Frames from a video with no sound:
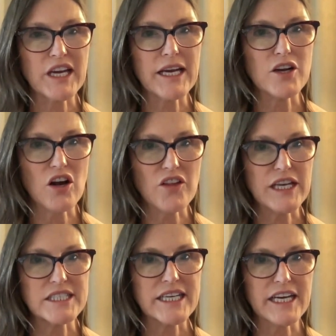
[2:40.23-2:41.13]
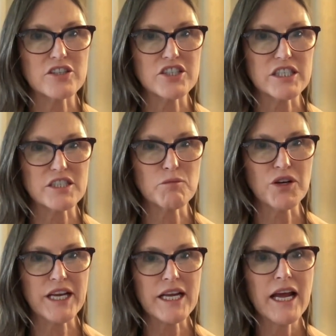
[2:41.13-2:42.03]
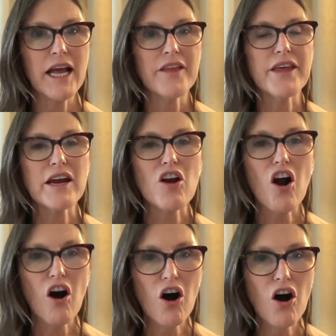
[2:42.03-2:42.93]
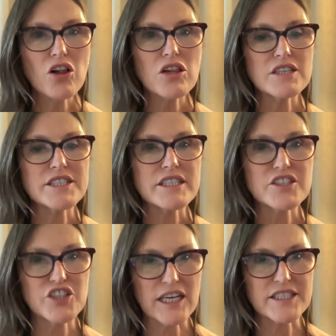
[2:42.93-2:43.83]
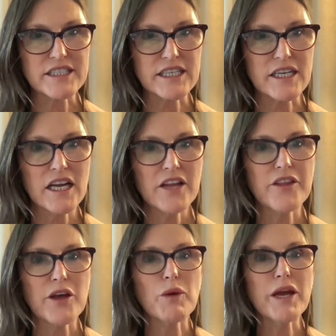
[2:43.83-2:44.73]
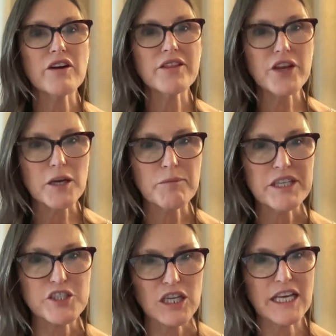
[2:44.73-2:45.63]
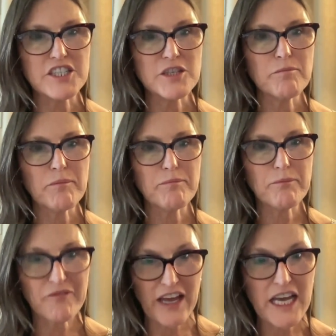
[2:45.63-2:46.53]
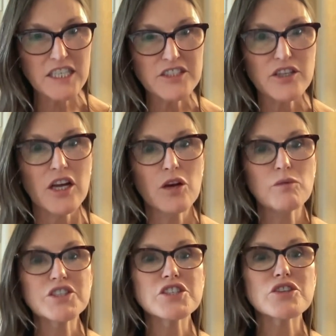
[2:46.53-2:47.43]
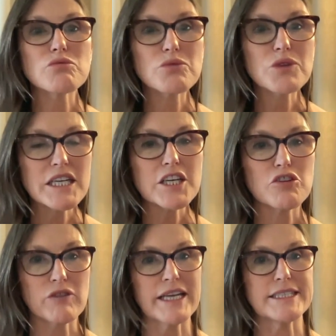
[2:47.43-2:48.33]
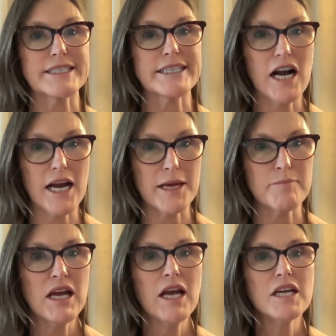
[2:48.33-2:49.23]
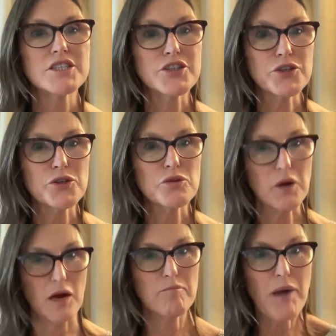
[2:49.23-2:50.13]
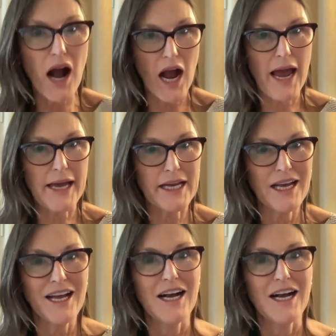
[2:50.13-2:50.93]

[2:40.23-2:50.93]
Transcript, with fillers: were looking at all the indicators this morning. They are all suggesting that we are in the capitulation phase, which is a really great time to buy,